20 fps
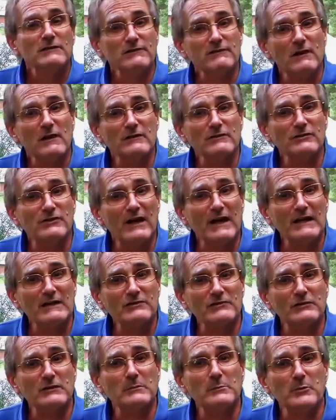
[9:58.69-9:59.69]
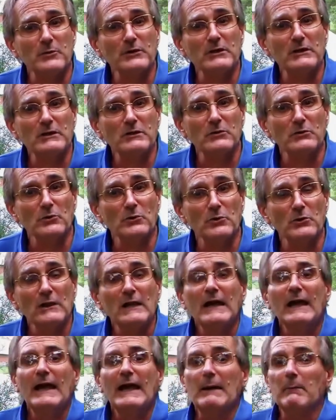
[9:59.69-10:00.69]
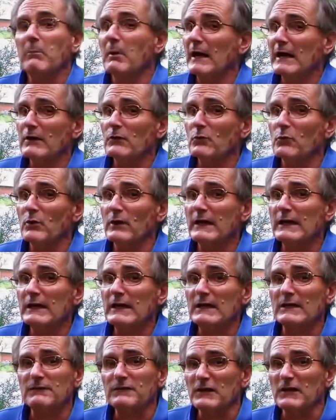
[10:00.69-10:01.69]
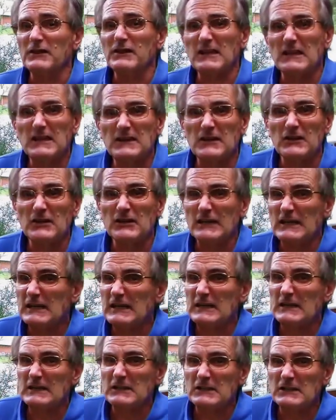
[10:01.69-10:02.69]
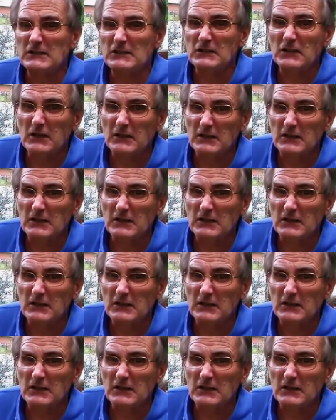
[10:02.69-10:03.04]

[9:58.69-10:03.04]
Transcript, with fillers: Slugs are actually pretty cool. And by the way, if you think they're icky and